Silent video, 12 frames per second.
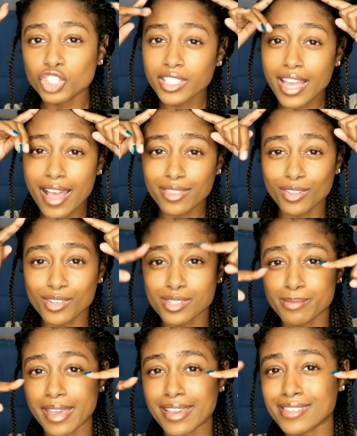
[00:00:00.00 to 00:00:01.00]
She had
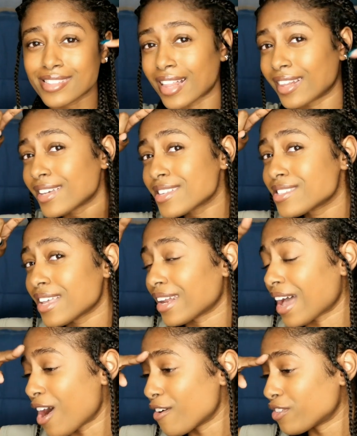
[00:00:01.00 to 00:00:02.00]
those bangs that like
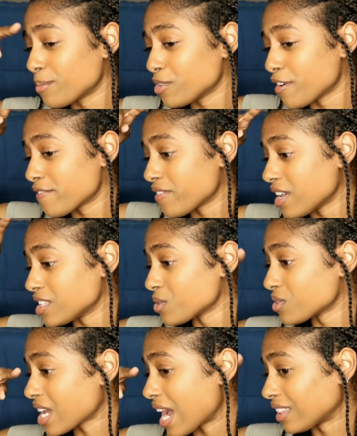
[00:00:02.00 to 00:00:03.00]
set out from your face.
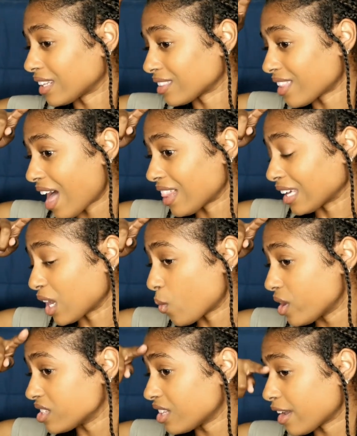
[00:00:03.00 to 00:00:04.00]
It was kind of like that. Like, it
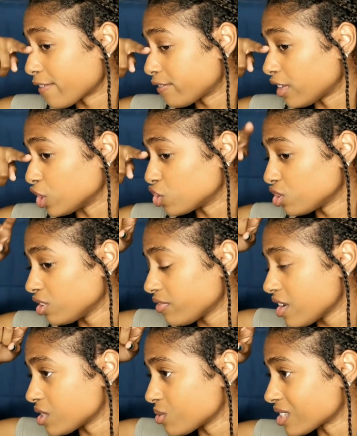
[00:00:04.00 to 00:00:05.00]
wasn't like flush to your
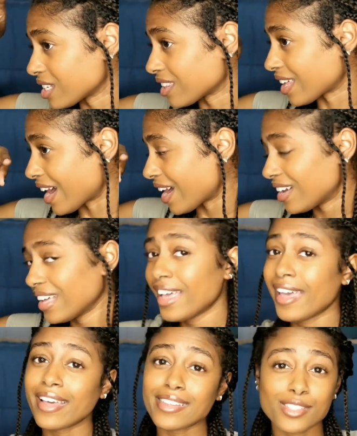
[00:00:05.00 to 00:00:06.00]
face. It was like that.
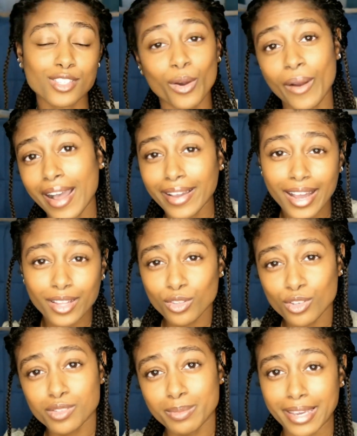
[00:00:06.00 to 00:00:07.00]
So I got
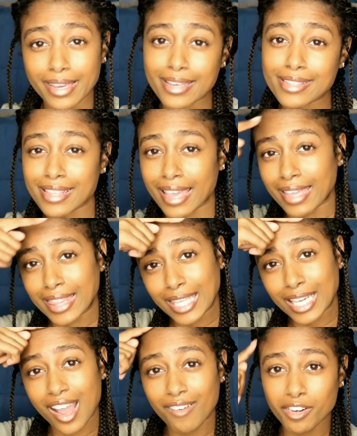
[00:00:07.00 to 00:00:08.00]
those bangs and
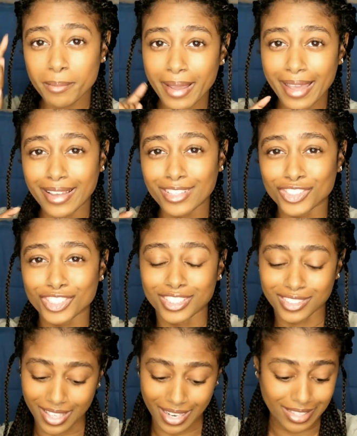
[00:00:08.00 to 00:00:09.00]
they covered my
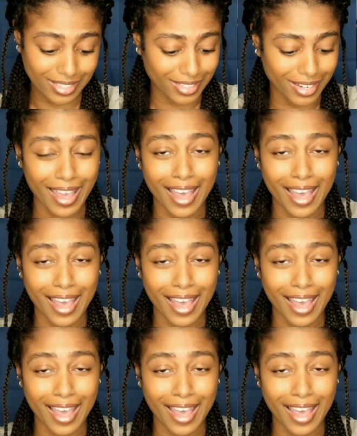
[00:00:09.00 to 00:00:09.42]
edges that I didn't